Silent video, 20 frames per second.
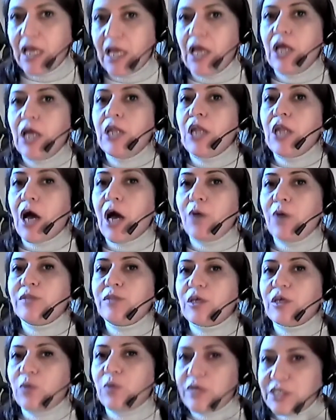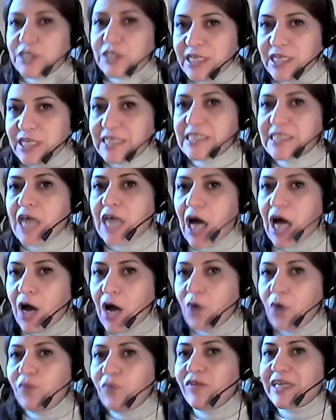Now the question is
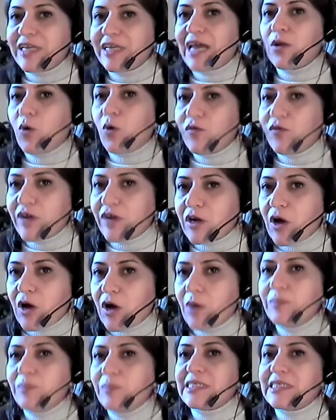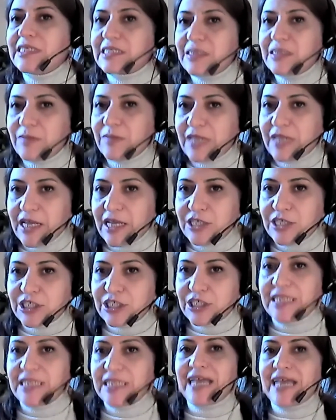how we can overcome
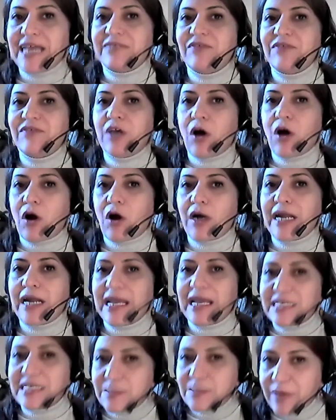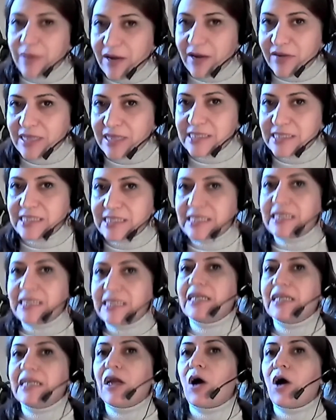discrimination that we are experiencing
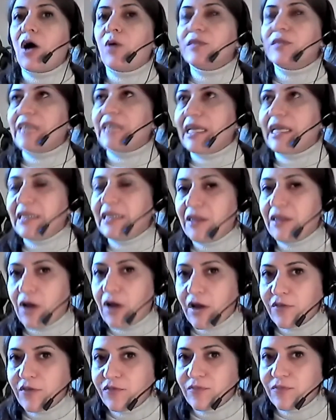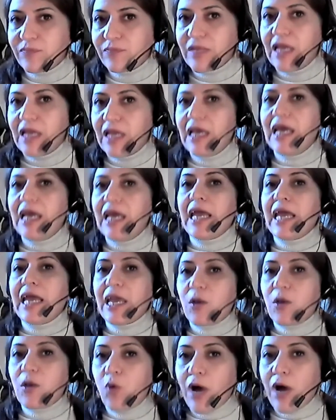in our daily life.
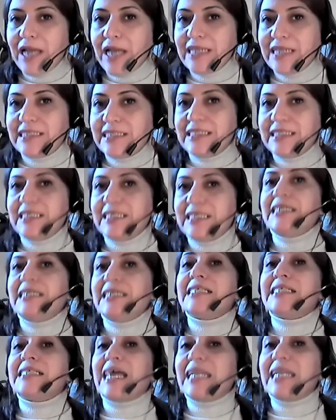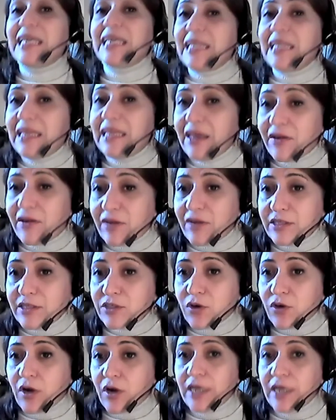Equality is an inherent
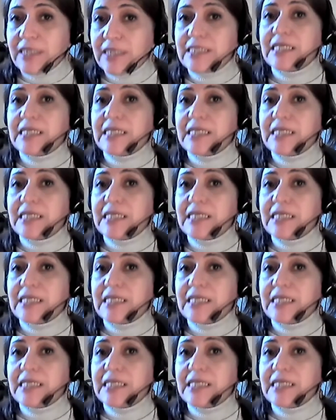right